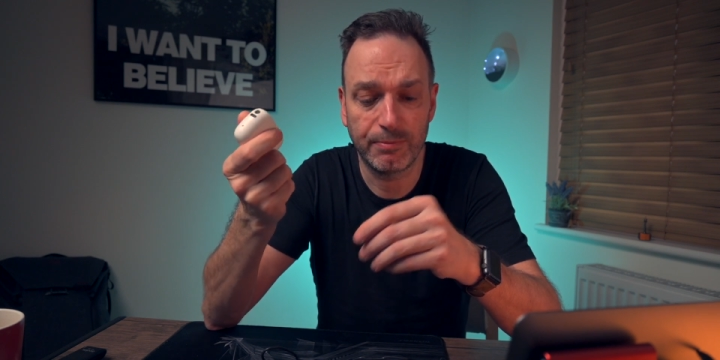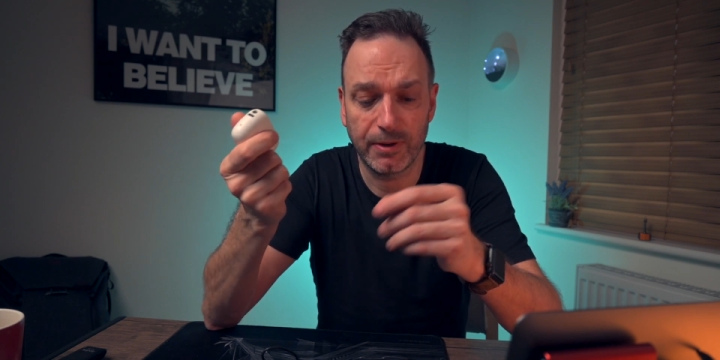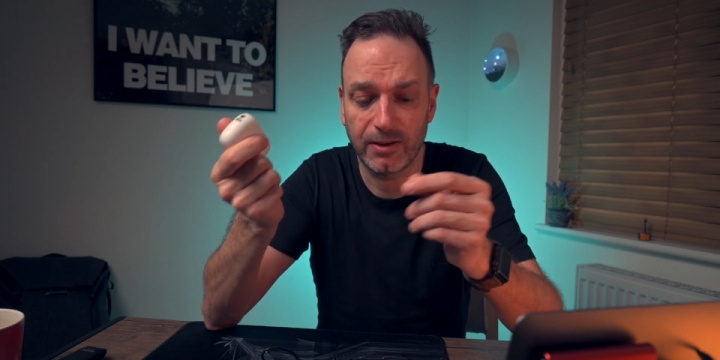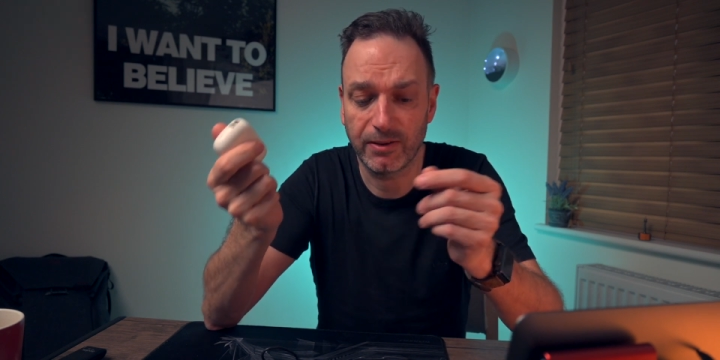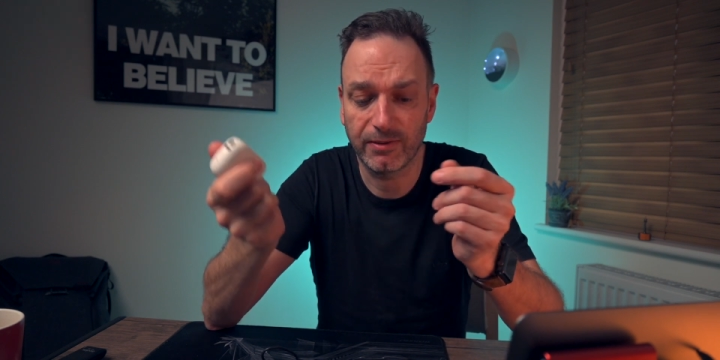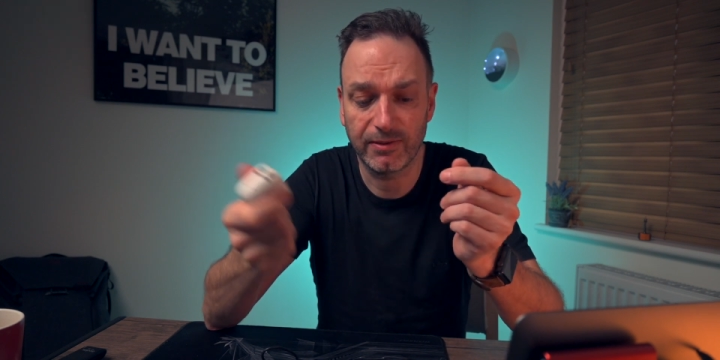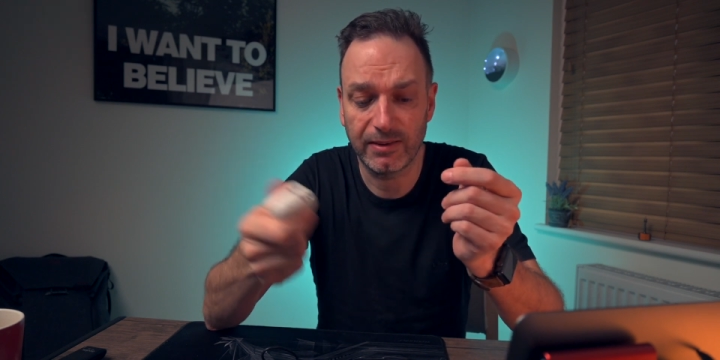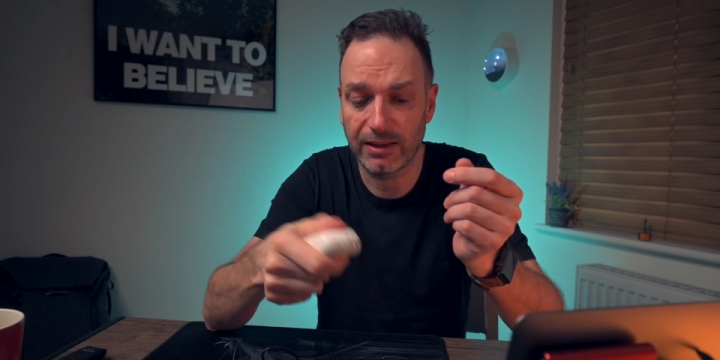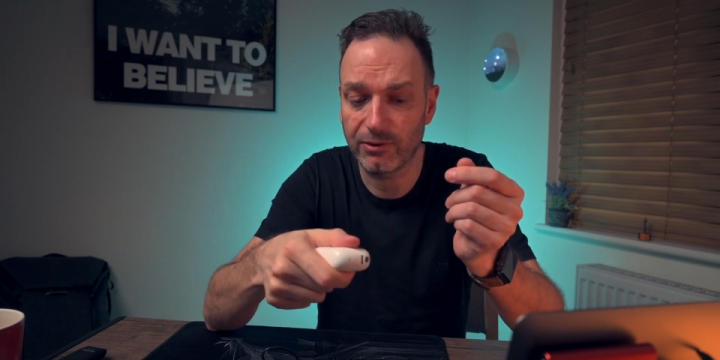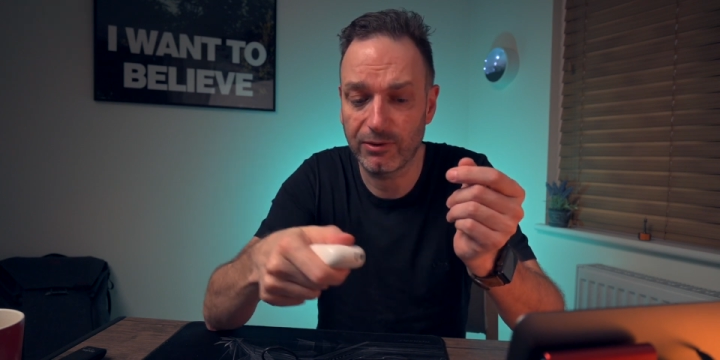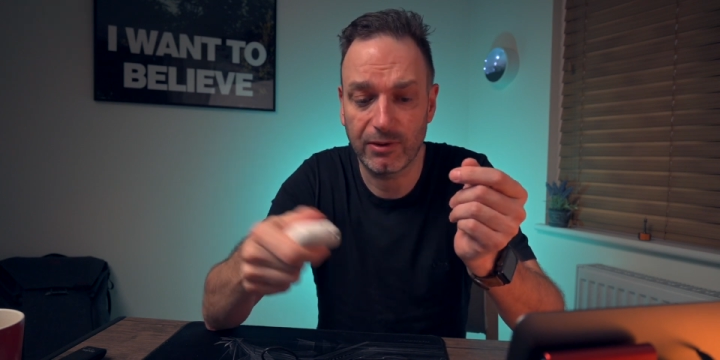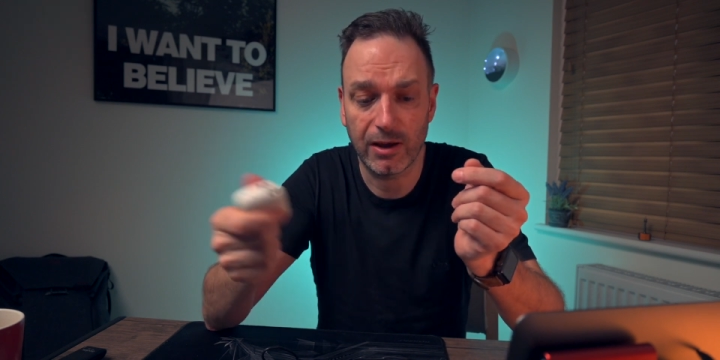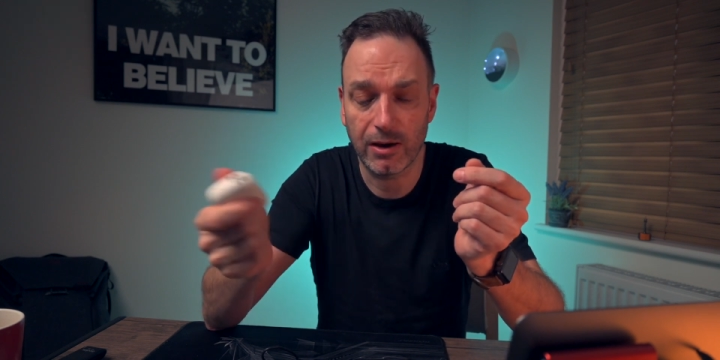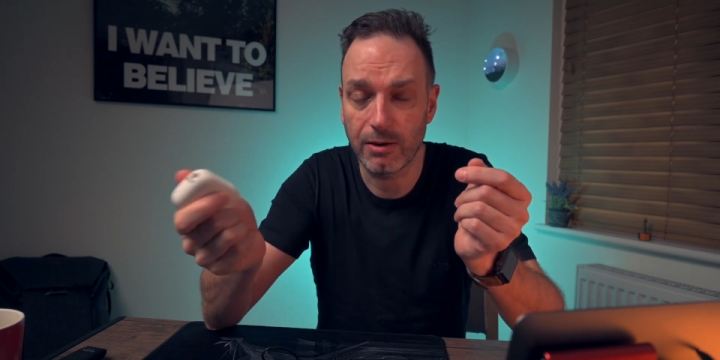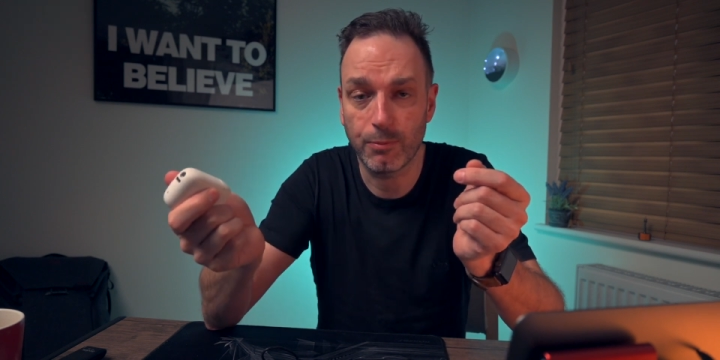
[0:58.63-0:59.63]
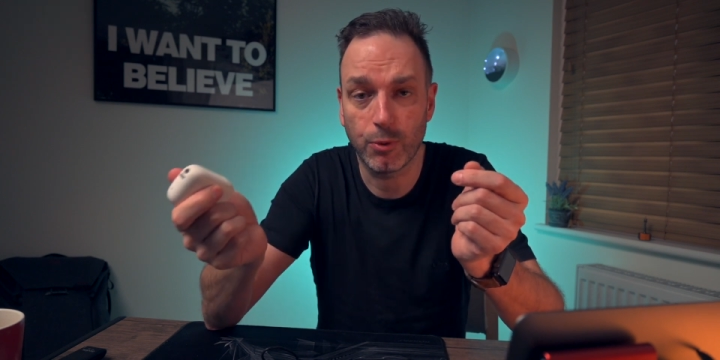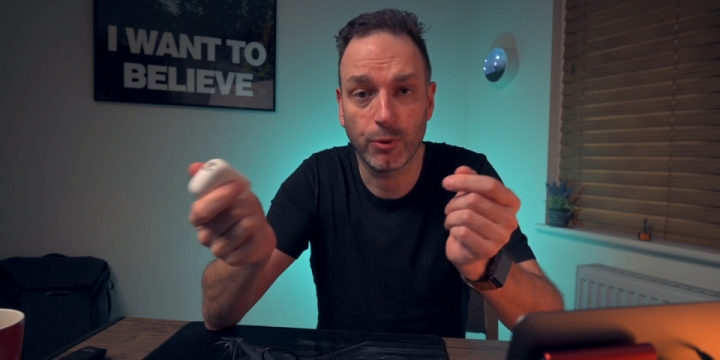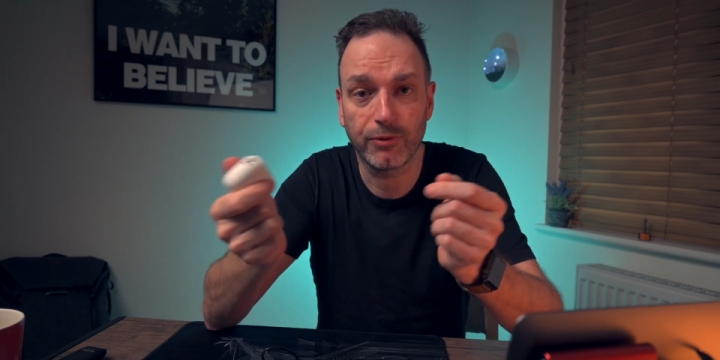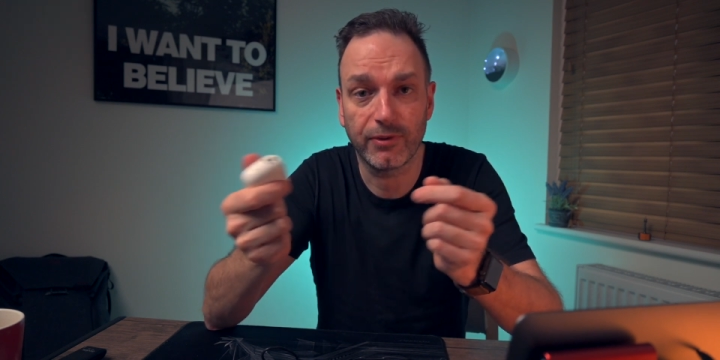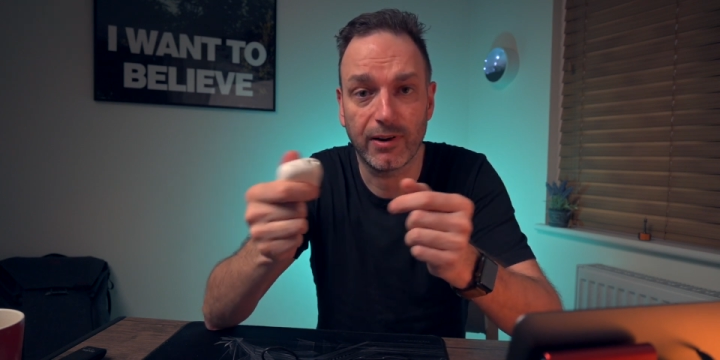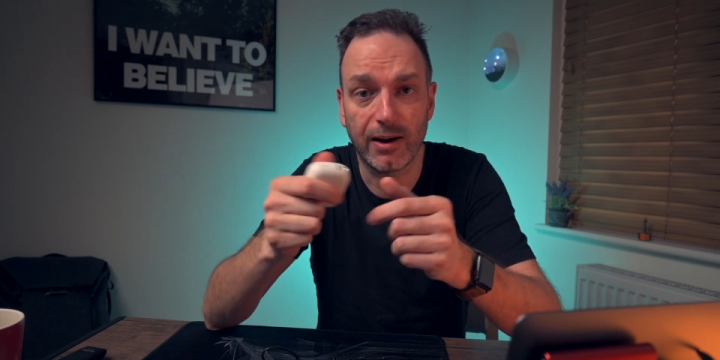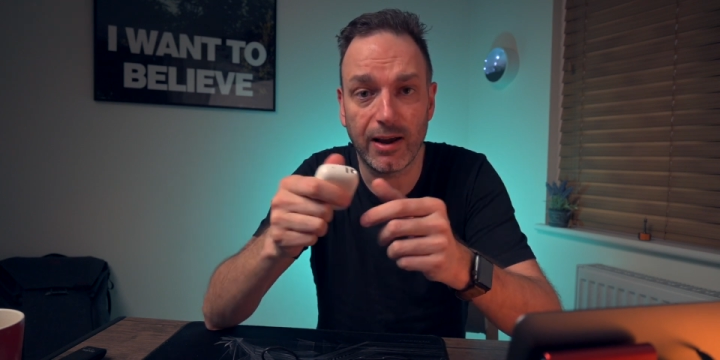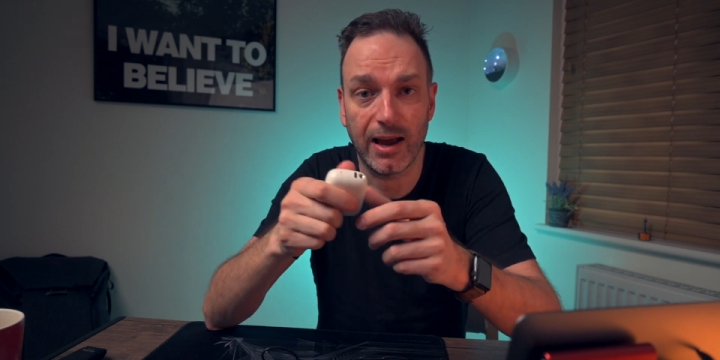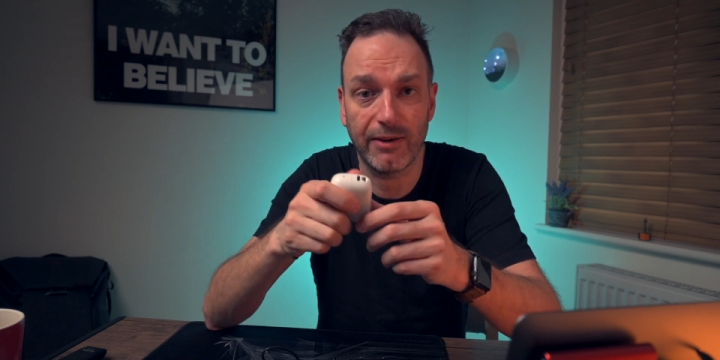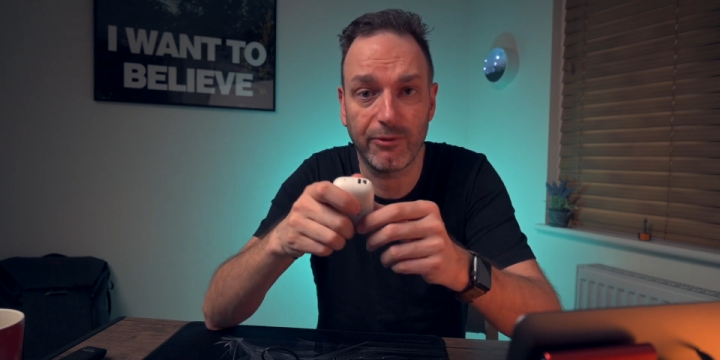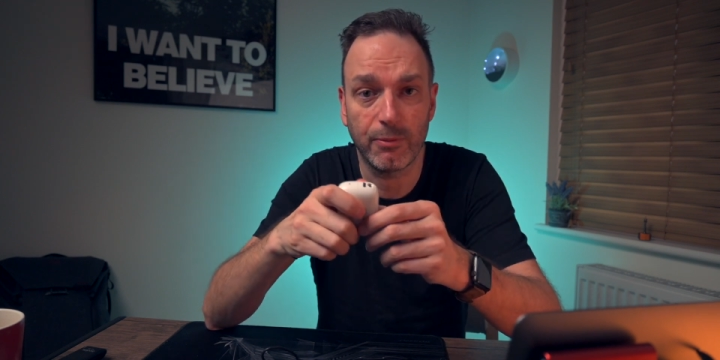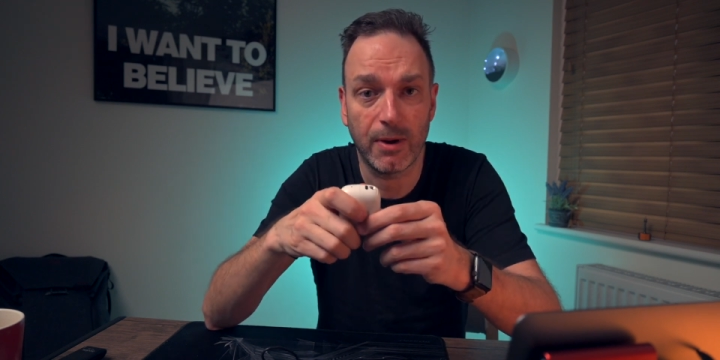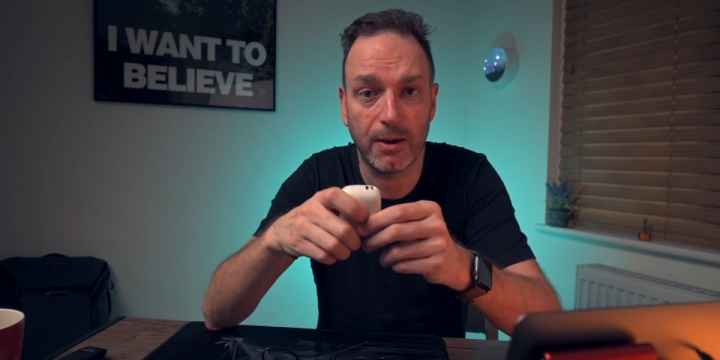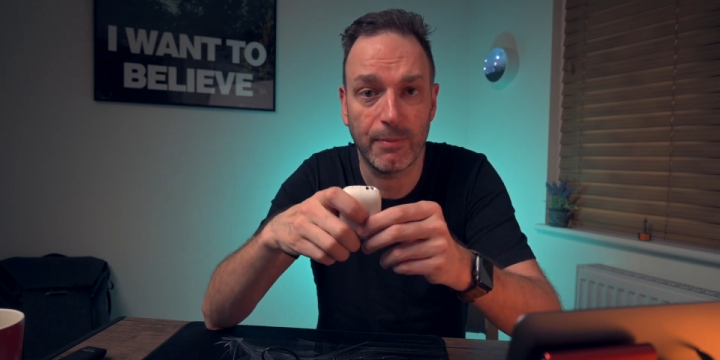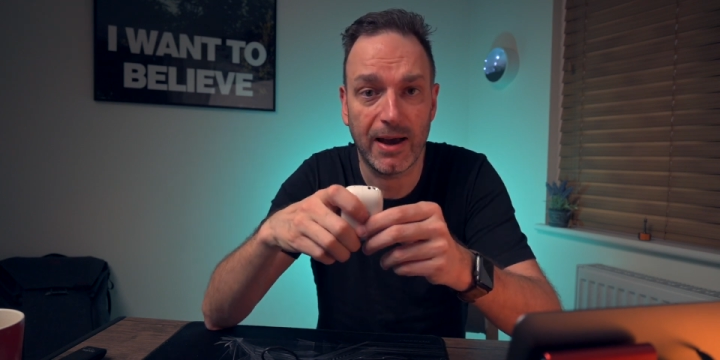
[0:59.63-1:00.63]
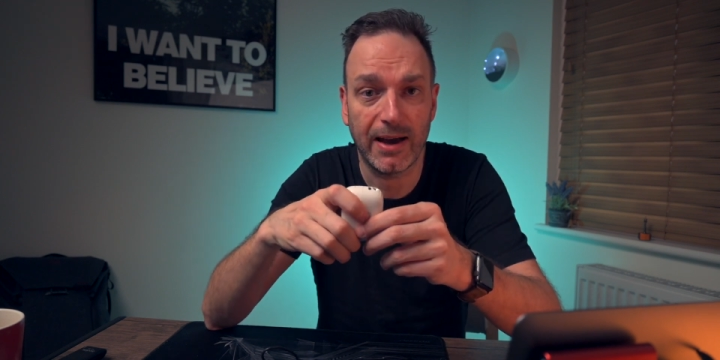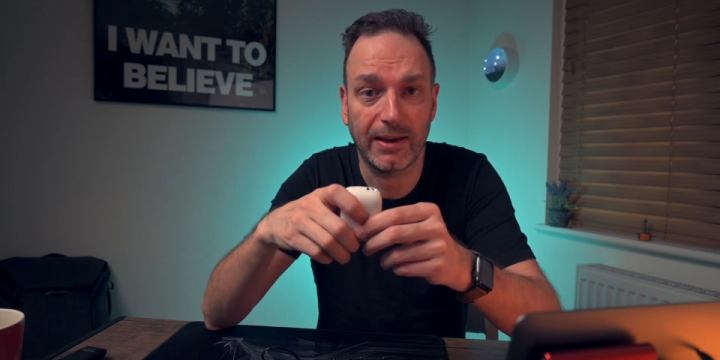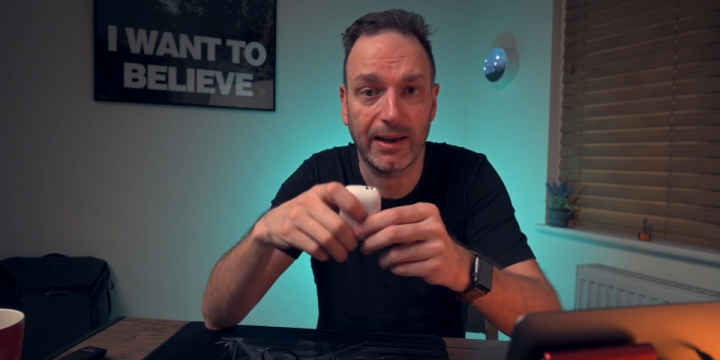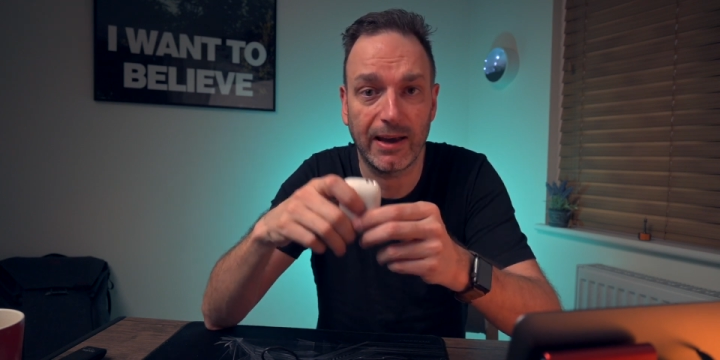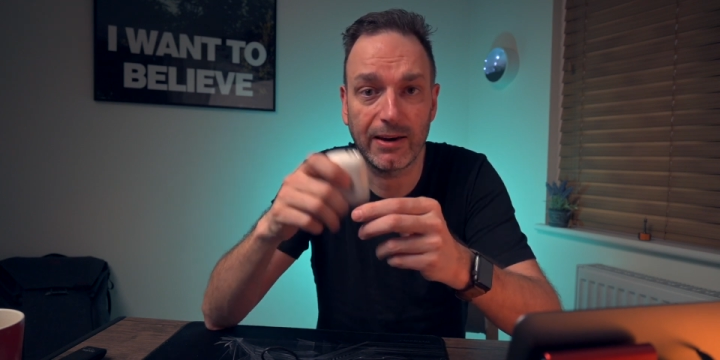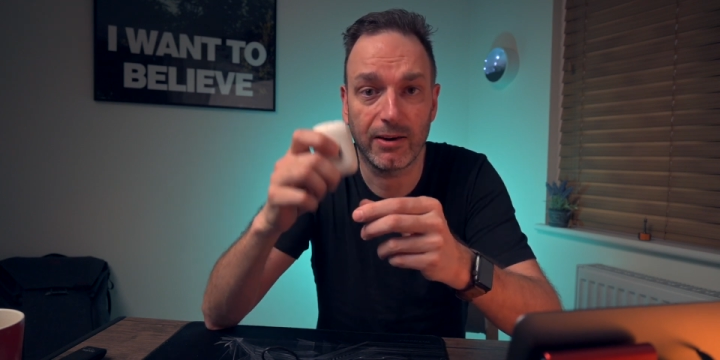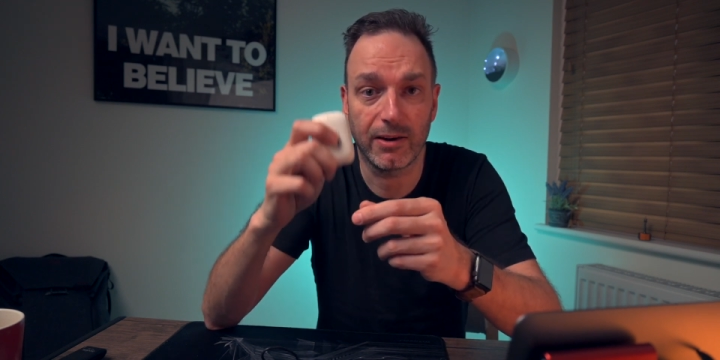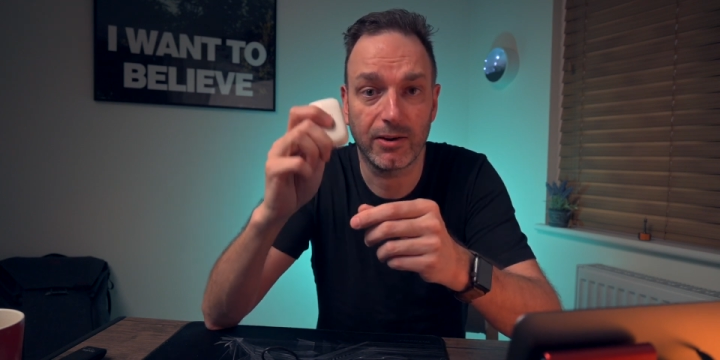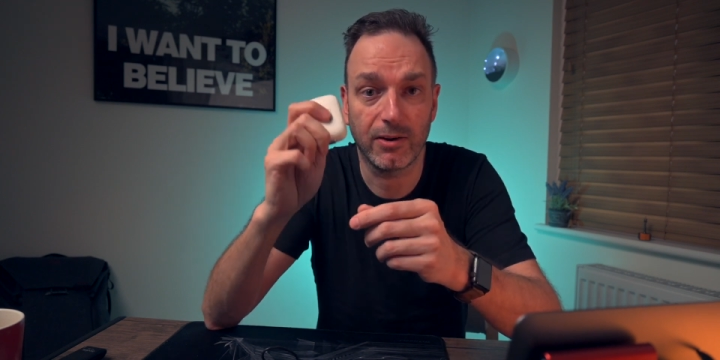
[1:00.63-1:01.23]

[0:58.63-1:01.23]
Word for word: because that's the only ports that I have on my Mac and I